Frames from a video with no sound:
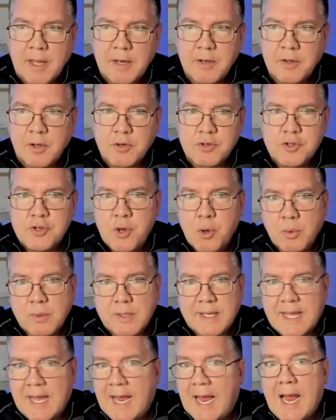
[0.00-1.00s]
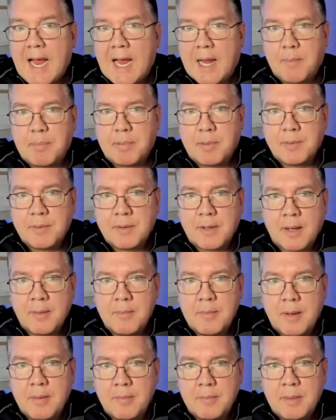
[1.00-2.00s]
I, uh, there's no cap. Uh,
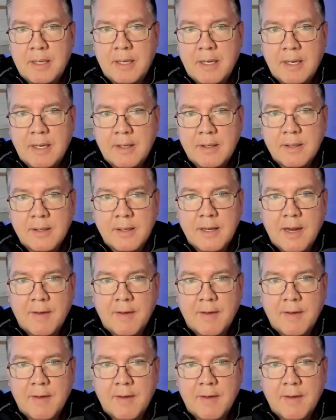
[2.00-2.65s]
I, meaning,